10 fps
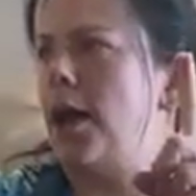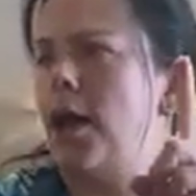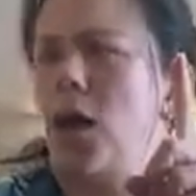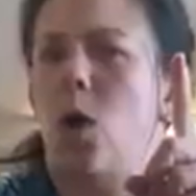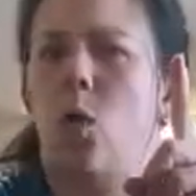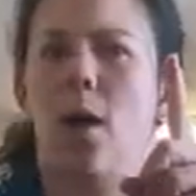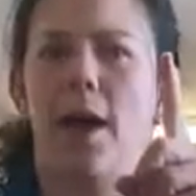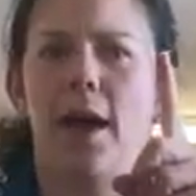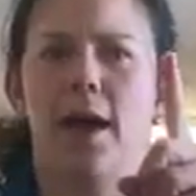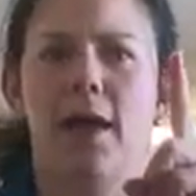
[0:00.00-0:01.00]

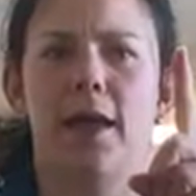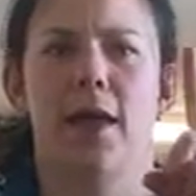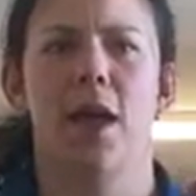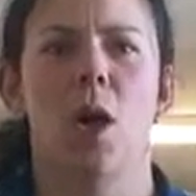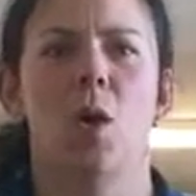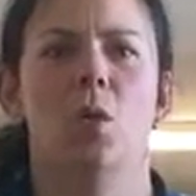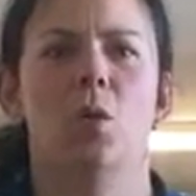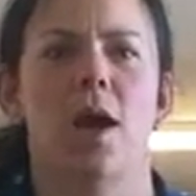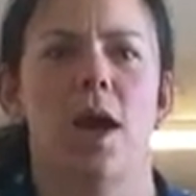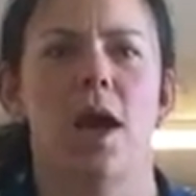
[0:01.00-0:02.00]
away,
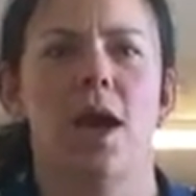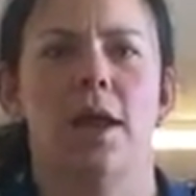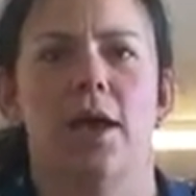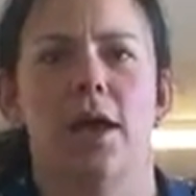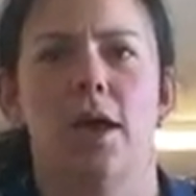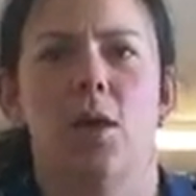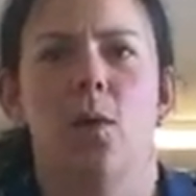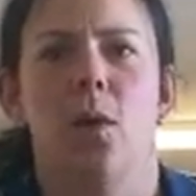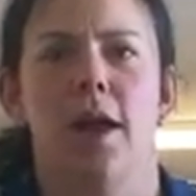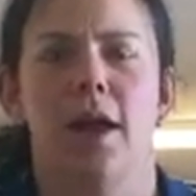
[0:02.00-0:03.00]
run
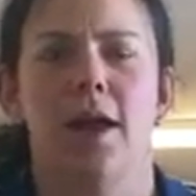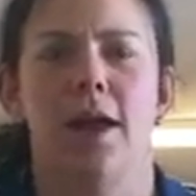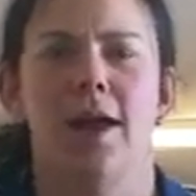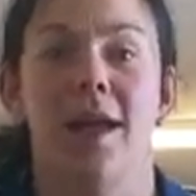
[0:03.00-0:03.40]
away.